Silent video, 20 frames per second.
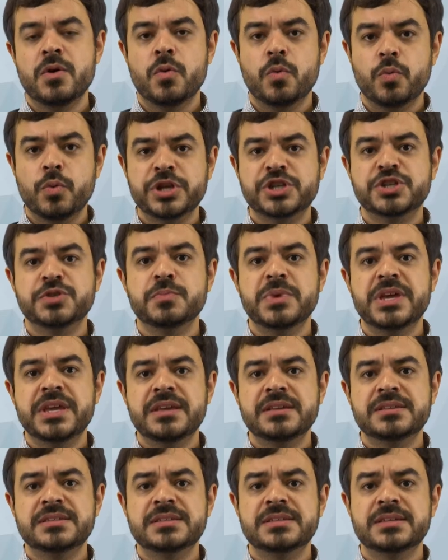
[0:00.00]
which
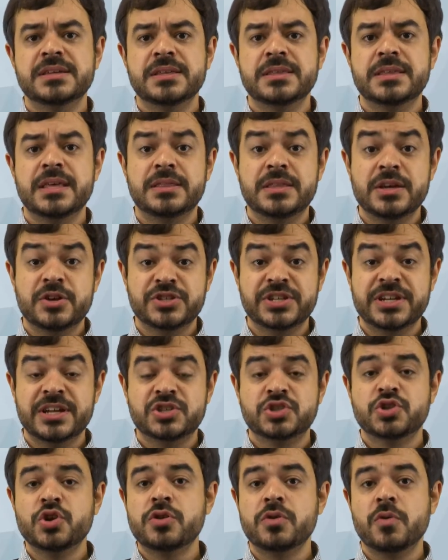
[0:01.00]
means that there's an
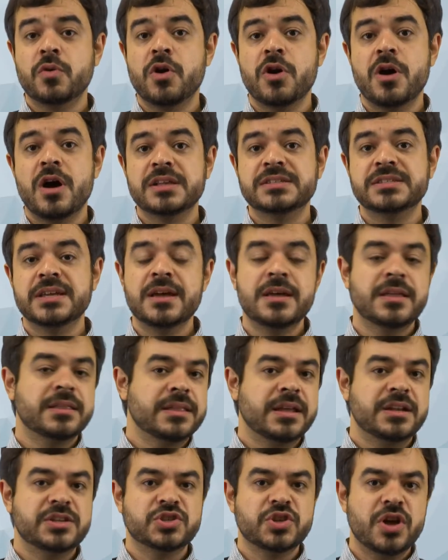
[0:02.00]
external cost
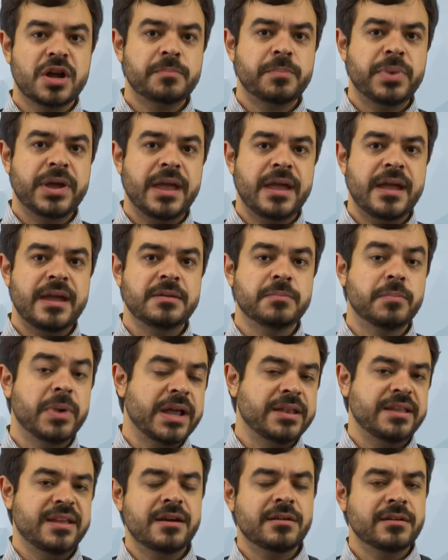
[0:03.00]
that is not paid by
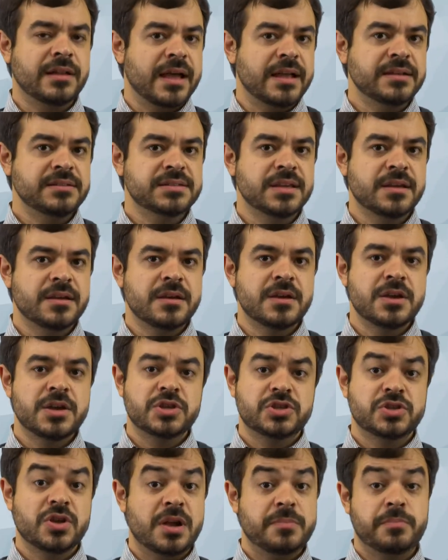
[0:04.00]
the airlines,
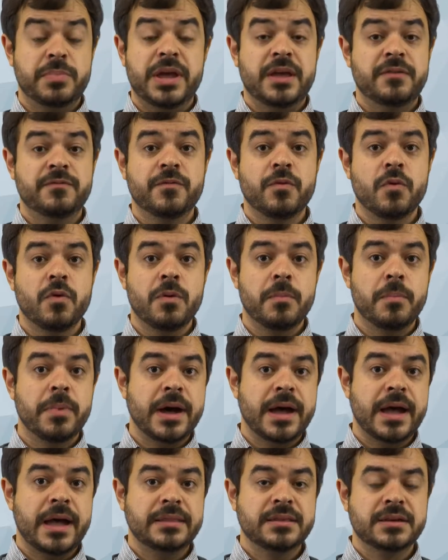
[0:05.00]
it's not paid for
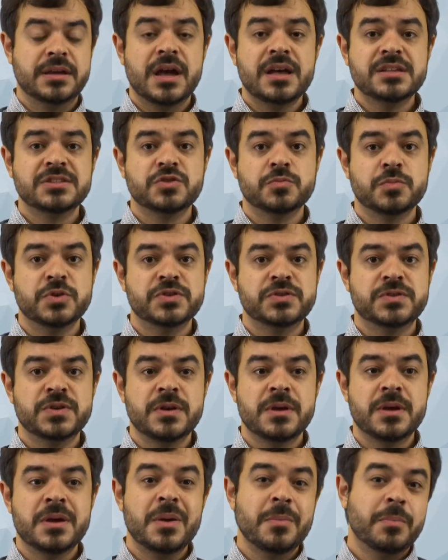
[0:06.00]
by the customers,
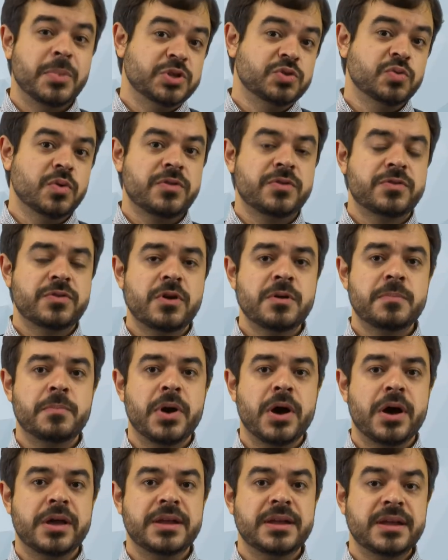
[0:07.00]
but to a third
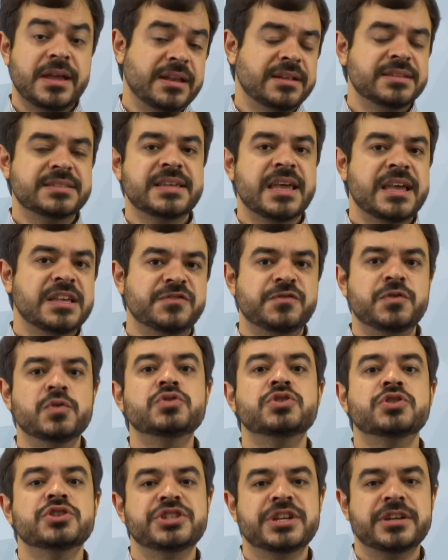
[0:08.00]
party, in this case,
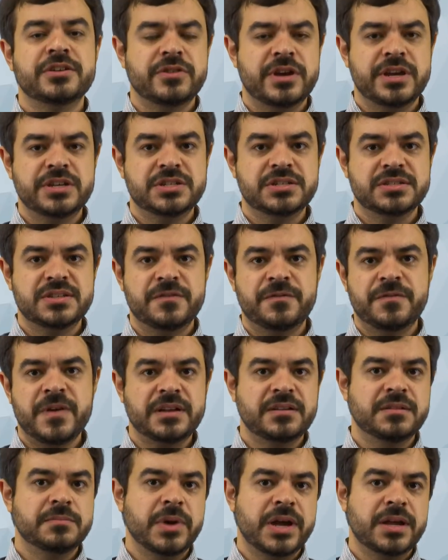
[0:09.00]
future generations
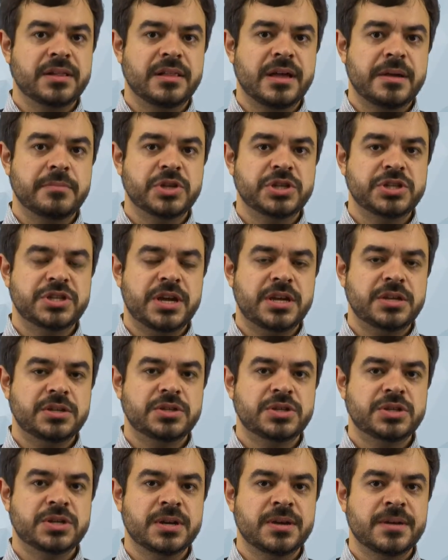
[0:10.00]
affected by climate
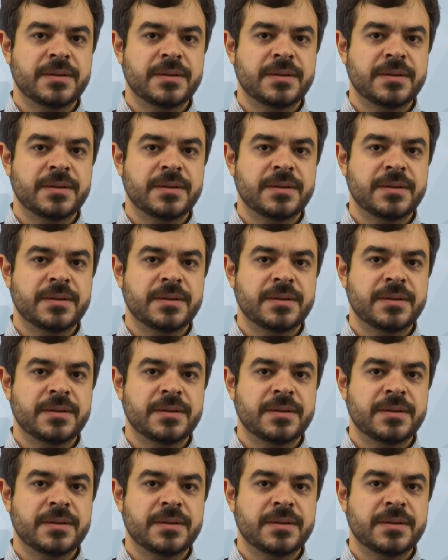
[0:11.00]
change.